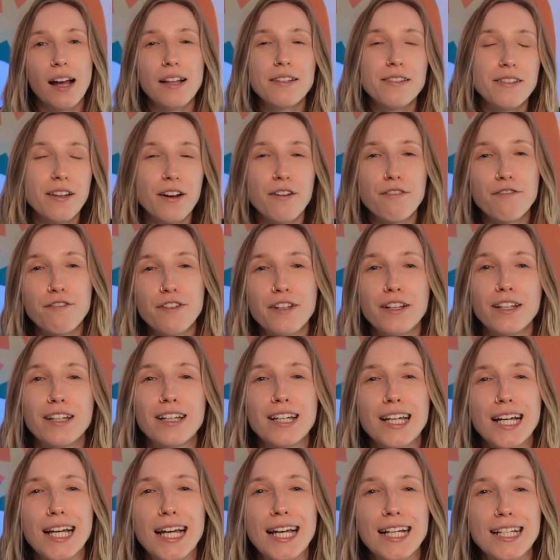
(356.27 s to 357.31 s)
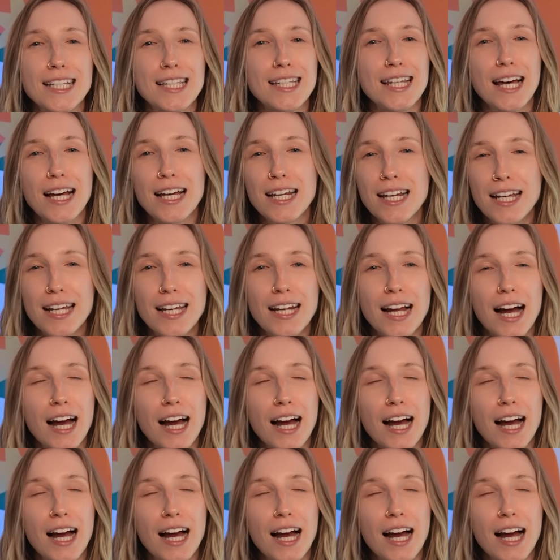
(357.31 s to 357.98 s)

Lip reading: Instead of feeling excited,